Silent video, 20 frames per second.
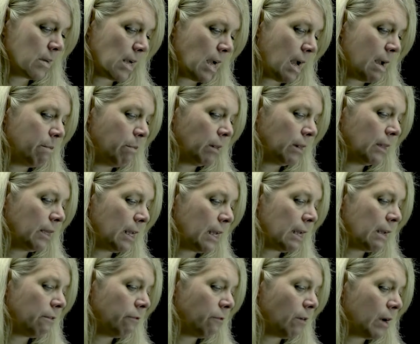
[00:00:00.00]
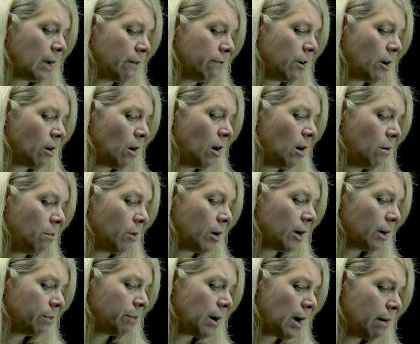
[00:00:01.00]
I believe one of your
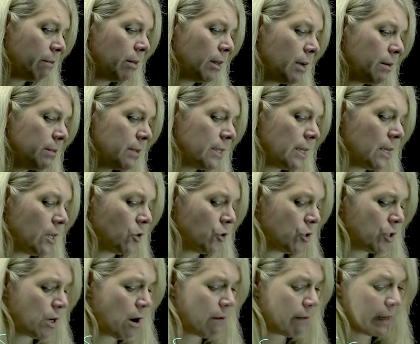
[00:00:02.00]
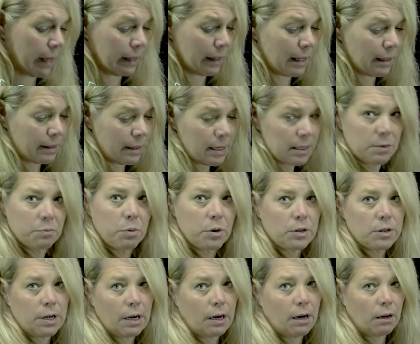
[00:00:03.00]
homework problems is showing that this
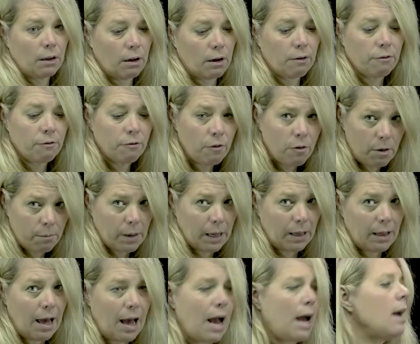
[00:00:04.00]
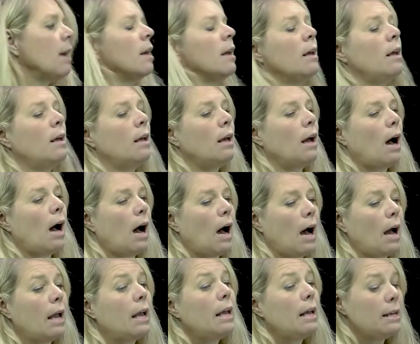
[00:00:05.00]
particular formula
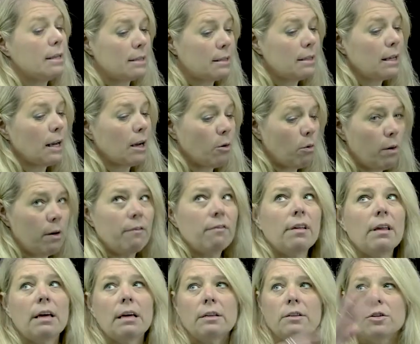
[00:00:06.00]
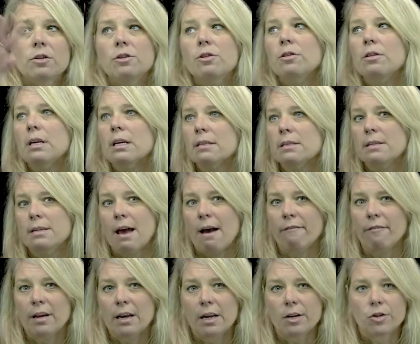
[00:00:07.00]
uh, is equivalent to this
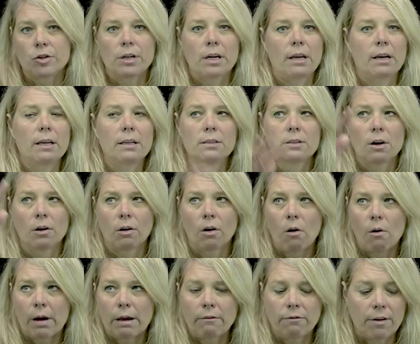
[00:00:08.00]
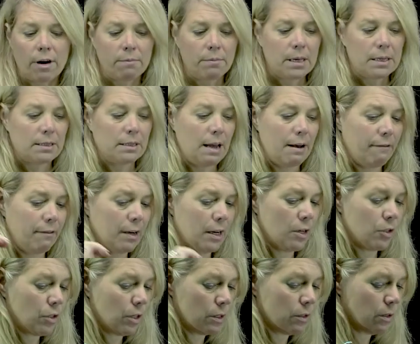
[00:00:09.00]
definition. And so going from this
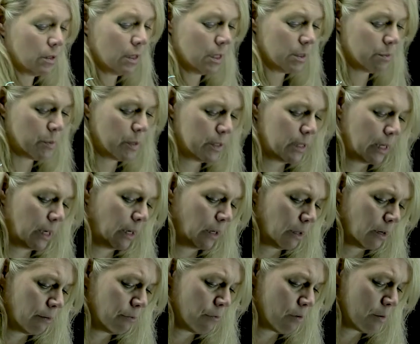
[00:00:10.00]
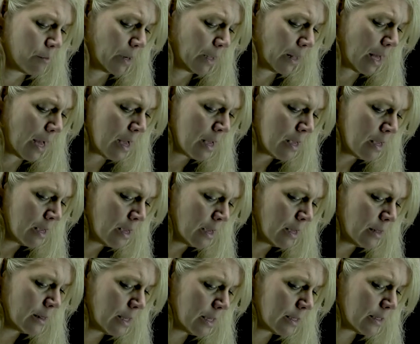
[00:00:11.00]
definition to this particular formula,
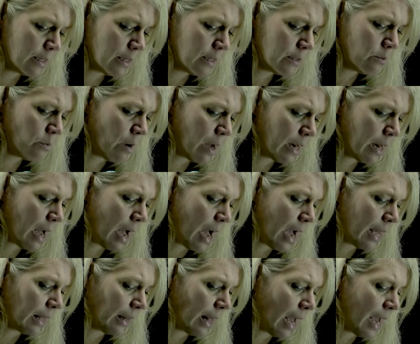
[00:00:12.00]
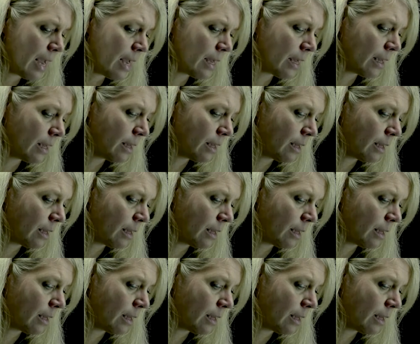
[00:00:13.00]
this is one I like.